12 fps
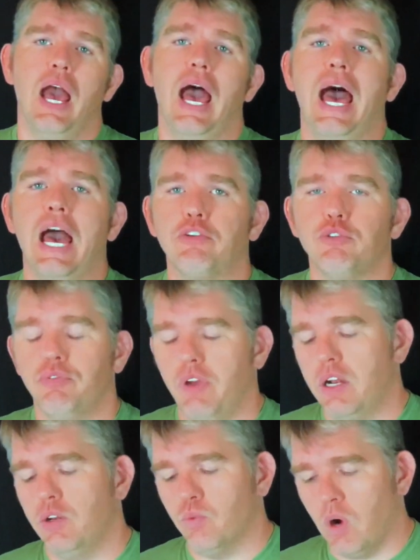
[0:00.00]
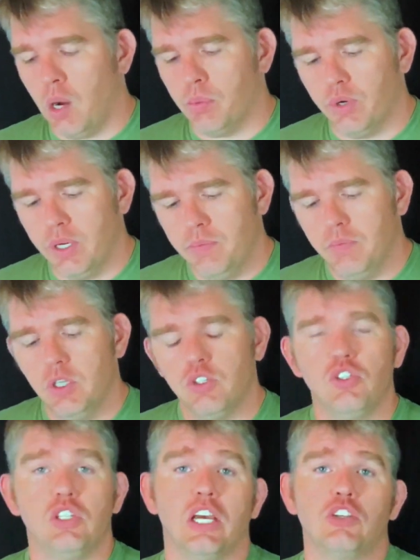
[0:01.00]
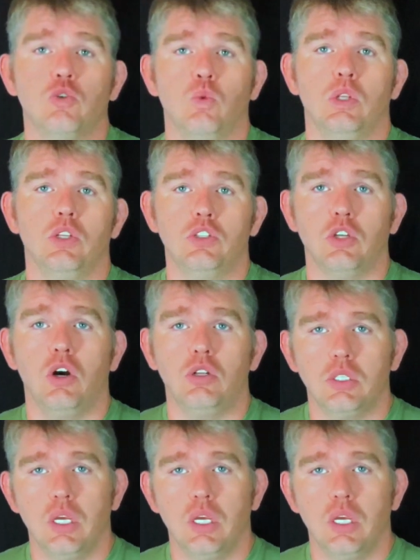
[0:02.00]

aggravated robbery, sexual assault,